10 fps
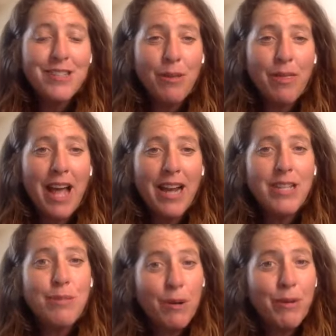So that
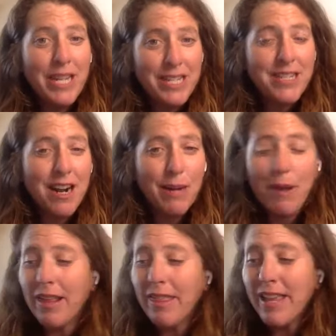is what we need to talk
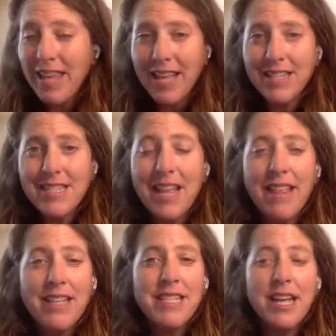about, the kids,
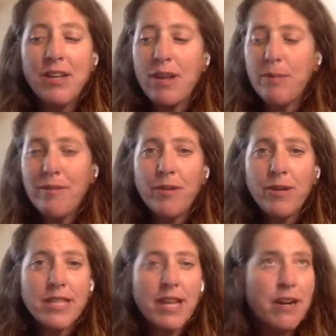and that's it. And you keep the
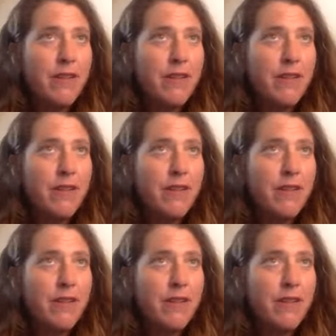focus there.